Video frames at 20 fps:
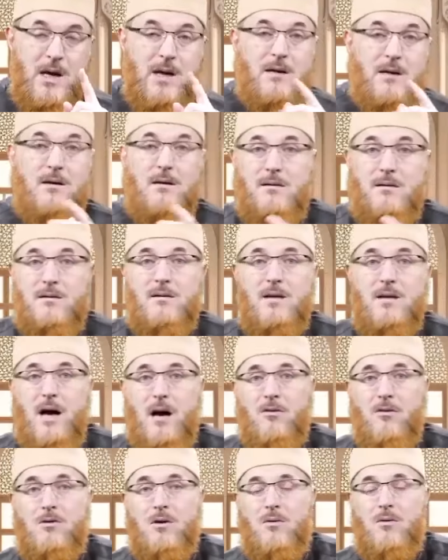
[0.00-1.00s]
This is
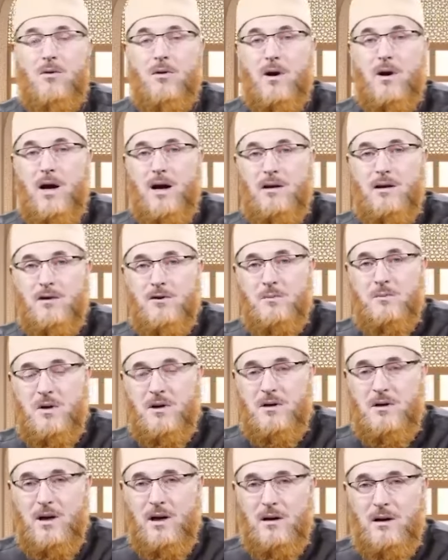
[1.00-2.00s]
how the Quran is
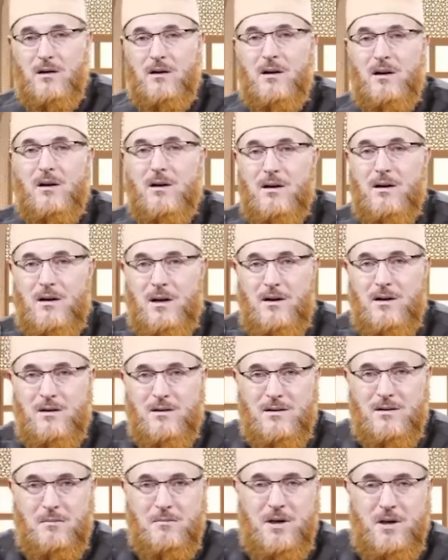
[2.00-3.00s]
maintained. That
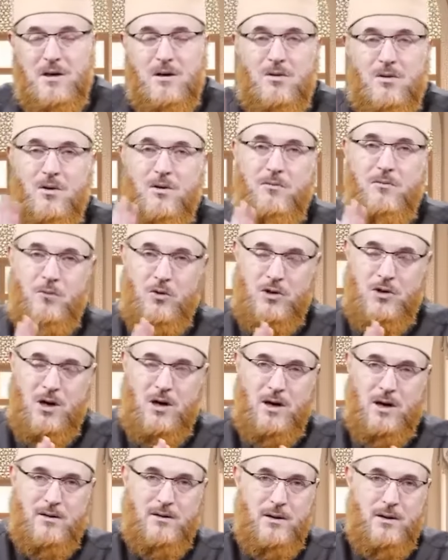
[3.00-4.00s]
is the meaning of
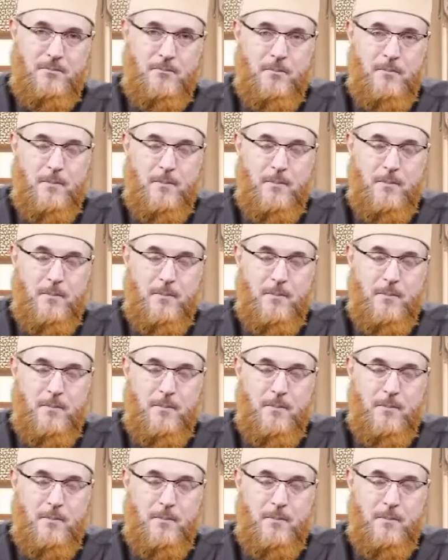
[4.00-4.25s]
mudarasa.